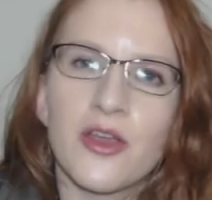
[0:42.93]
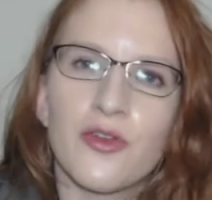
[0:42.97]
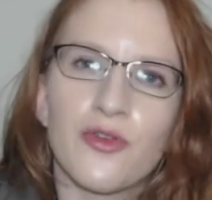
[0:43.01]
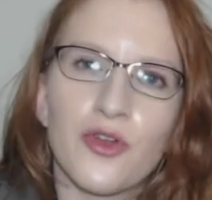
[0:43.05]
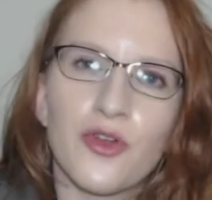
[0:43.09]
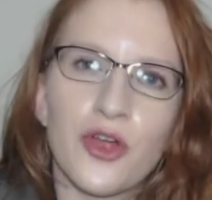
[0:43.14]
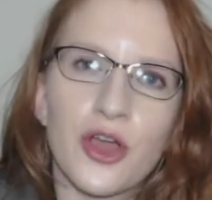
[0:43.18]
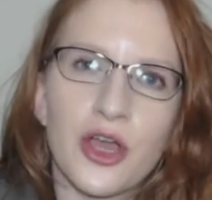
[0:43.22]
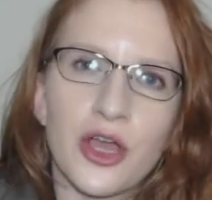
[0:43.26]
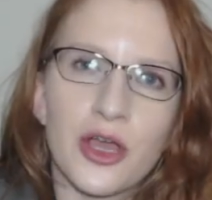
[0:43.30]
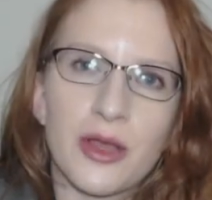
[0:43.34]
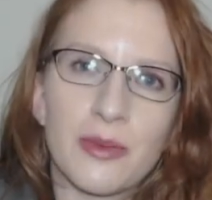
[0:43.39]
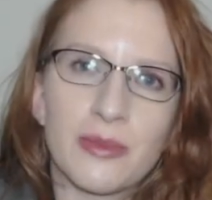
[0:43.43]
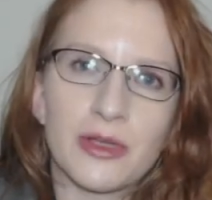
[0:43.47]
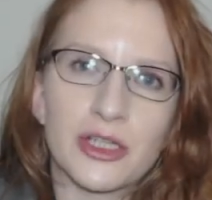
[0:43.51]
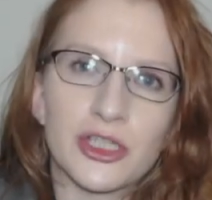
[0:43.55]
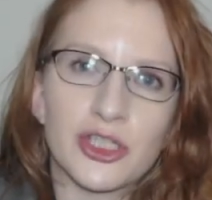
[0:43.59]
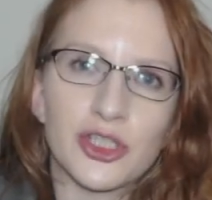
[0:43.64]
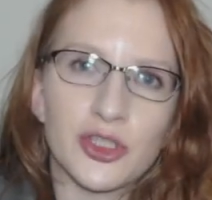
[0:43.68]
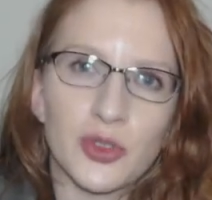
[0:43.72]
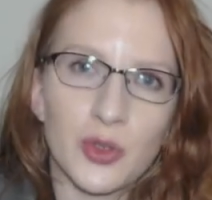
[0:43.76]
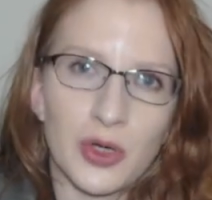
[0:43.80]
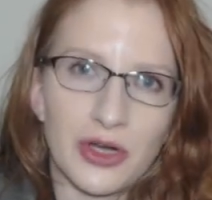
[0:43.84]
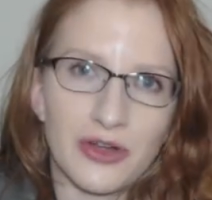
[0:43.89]
from
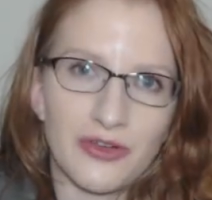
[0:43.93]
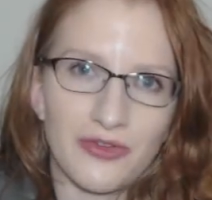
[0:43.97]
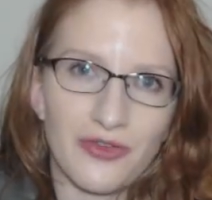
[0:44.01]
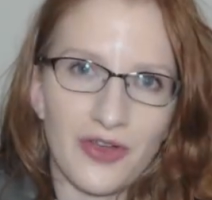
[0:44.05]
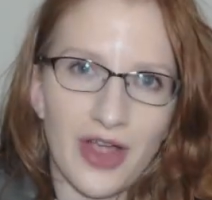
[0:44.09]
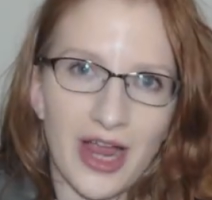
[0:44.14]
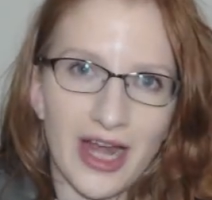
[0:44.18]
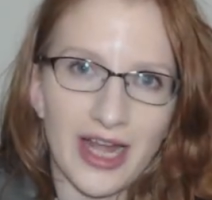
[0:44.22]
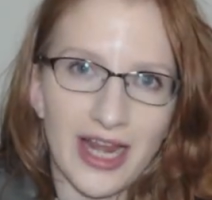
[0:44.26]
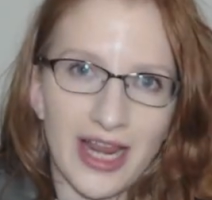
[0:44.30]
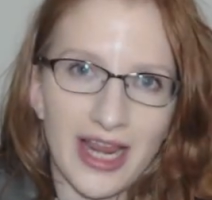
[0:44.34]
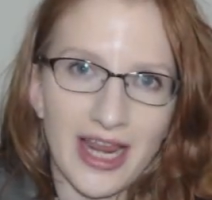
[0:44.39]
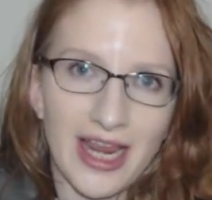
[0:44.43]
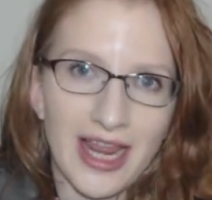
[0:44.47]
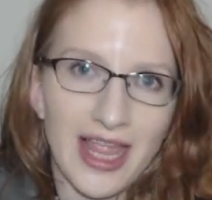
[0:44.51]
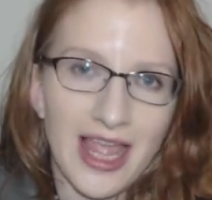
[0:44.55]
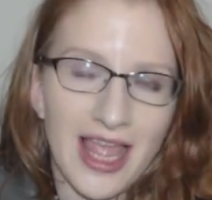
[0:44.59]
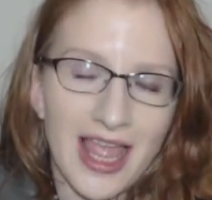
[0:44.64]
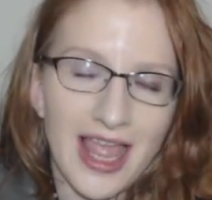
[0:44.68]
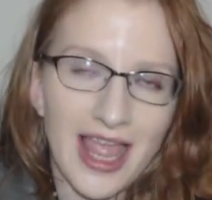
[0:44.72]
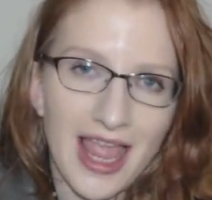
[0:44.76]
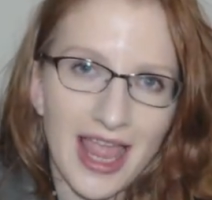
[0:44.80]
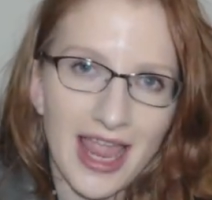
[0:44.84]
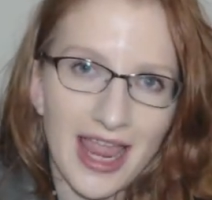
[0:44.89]
sword
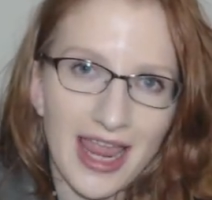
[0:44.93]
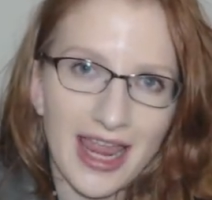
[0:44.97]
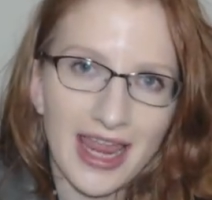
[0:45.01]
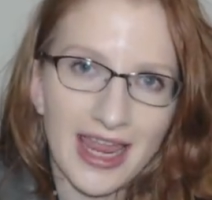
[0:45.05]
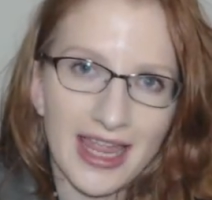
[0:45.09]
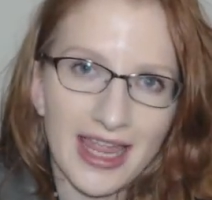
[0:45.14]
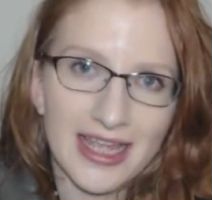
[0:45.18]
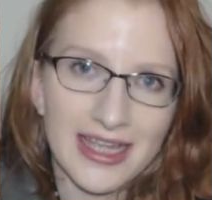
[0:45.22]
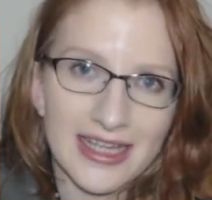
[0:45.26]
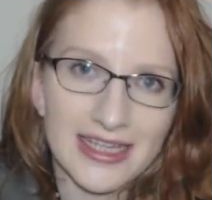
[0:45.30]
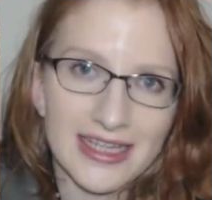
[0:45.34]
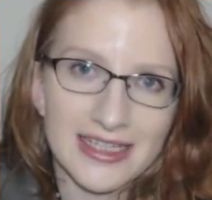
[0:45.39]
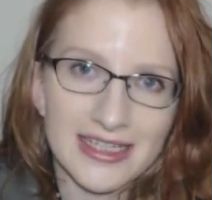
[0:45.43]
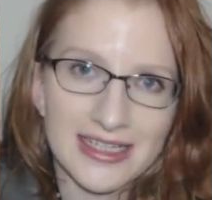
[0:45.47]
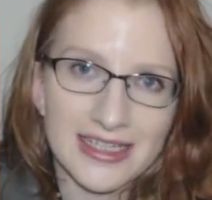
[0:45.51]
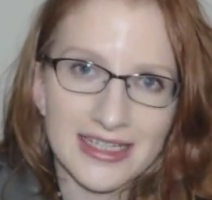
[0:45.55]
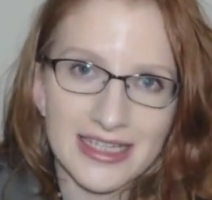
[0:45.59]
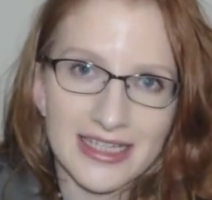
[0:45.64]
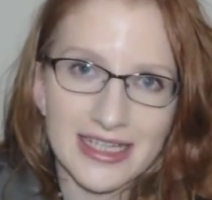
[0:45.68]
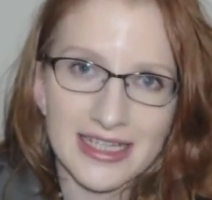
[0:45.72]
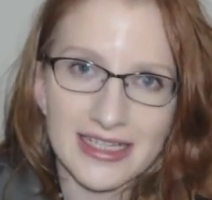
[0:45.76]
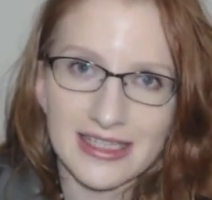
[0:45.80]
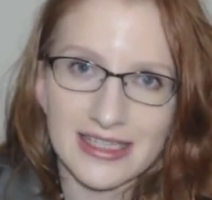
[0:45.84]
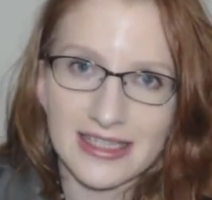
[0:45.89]
fighting,
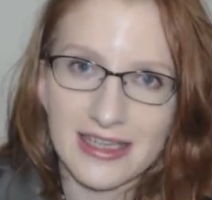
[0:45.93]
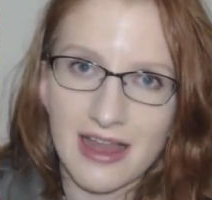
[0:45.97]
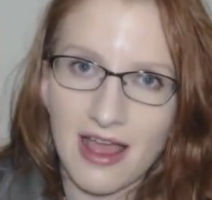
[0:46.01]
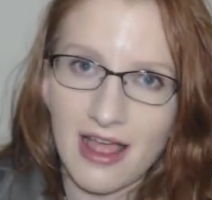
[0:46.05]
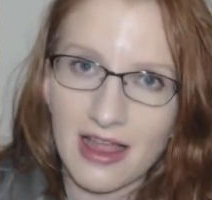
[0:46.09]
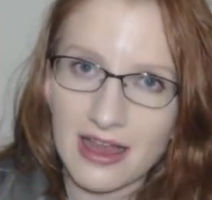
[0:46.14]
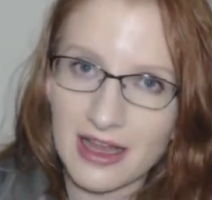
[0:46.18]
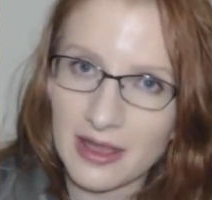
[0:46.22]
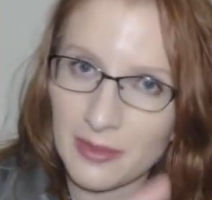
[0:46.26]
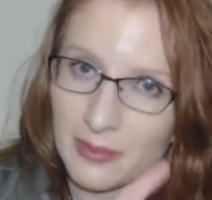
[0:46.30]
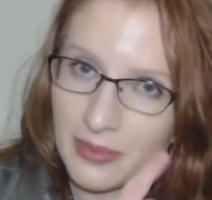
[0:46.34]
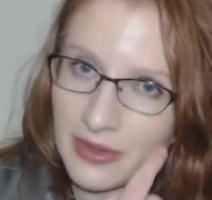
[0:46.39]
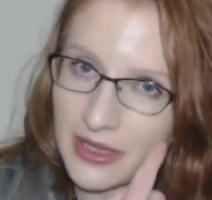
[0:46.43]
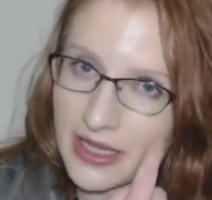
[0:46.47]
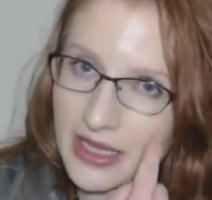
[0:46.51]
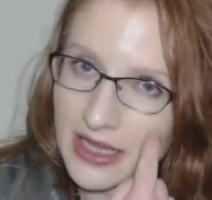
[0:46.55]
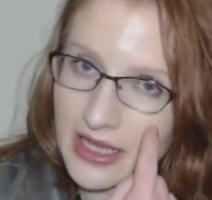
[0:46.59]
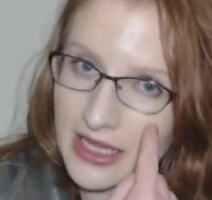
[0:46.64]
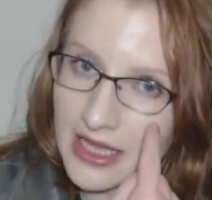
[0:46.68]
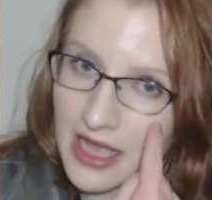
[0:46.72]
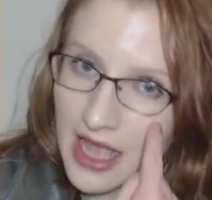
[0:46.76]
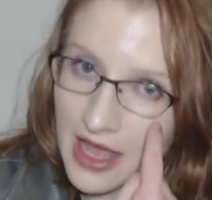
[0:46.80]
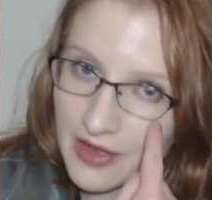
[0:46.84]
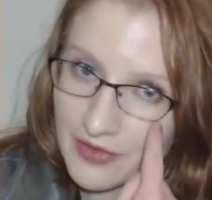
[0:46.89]
and it's not
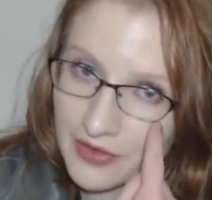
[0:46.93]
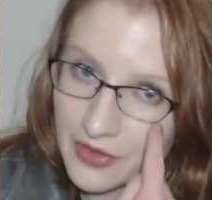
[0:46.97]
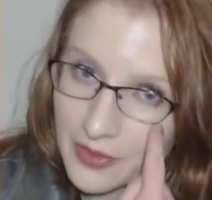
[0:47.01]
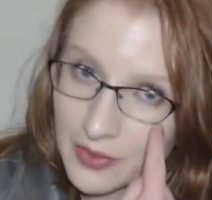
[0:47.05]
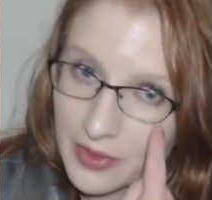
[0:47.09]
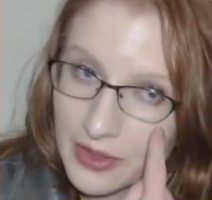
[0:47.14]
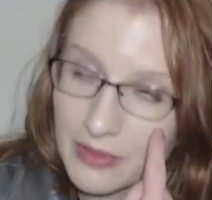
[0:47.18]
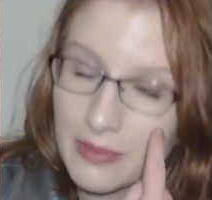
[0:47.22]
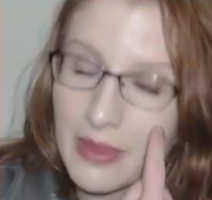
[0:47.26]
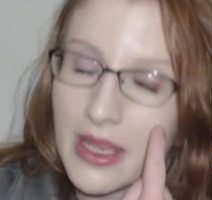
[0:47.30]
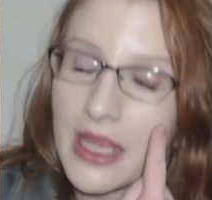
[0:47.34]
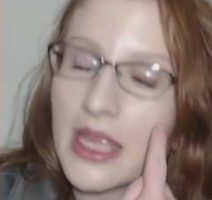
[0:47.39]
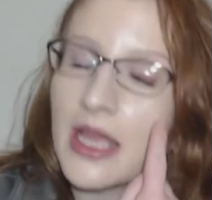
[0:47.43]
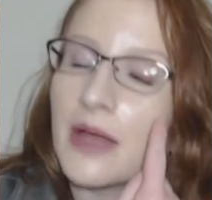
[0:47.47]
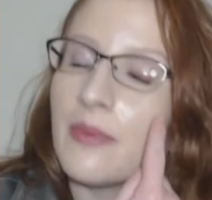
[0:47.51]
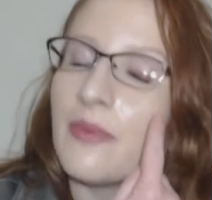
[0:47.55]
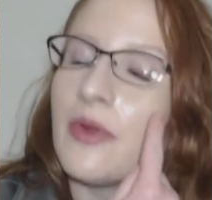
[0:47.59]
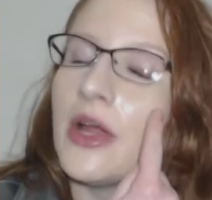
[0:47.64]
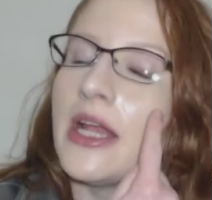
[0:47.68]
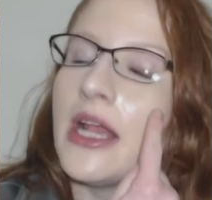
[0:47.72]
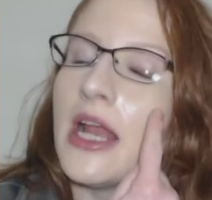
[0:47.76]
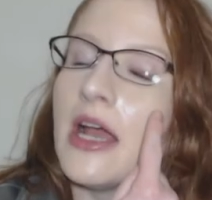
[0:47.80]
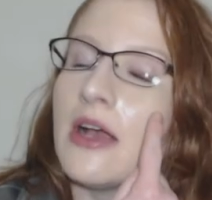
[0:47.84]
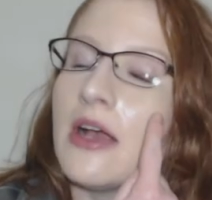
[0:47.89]
completely covered with makeup
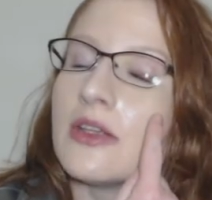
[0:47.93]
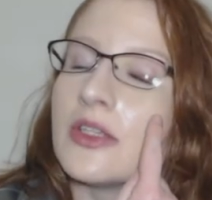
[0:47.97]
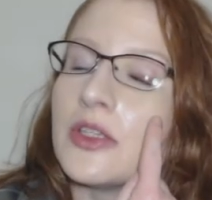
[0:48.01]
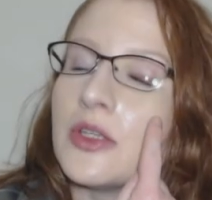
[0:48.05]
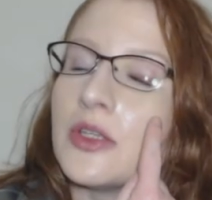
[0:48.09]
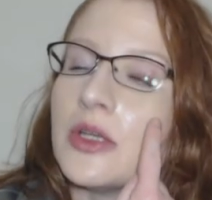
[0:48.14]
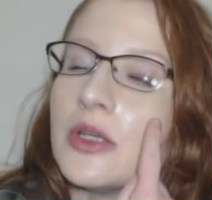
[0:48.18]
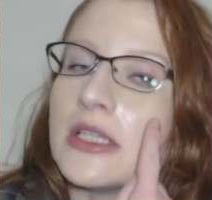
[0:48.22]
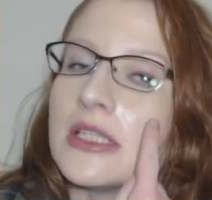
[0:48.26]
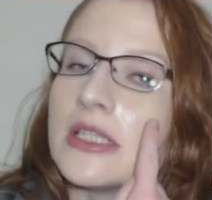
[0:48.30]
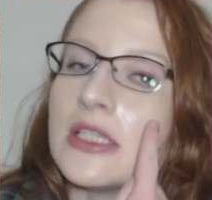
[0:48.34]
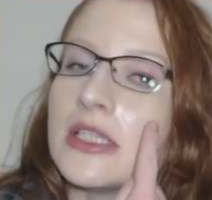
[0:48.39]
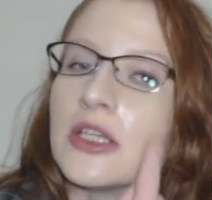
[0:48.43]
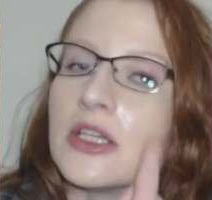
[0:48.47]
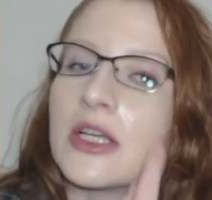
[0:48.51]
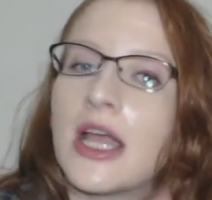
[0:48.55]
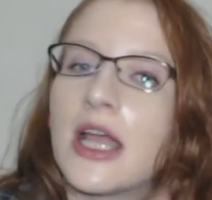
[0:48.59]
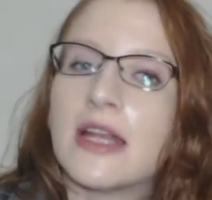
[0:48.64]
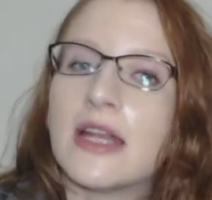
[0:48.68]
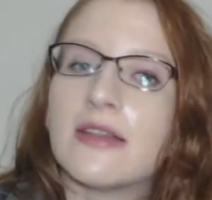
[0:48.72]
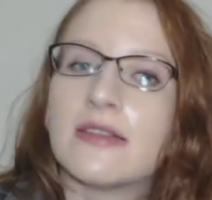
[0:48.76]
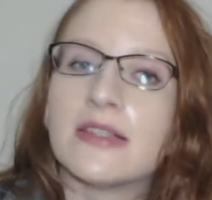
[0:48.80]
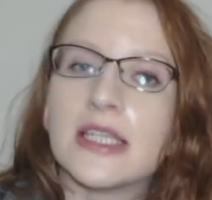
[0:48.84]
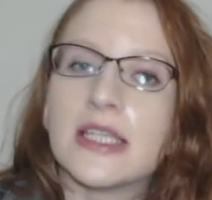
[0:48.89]
right now, so you can still
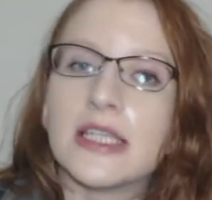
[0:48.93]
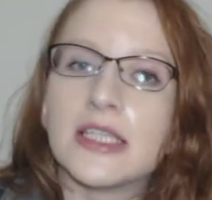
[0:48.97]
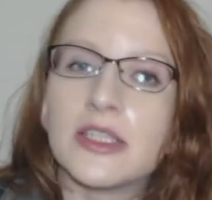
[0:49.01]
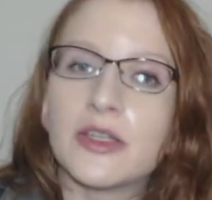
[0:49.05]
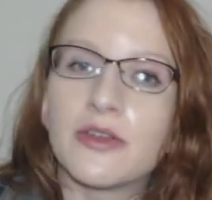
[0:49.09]
kind of see.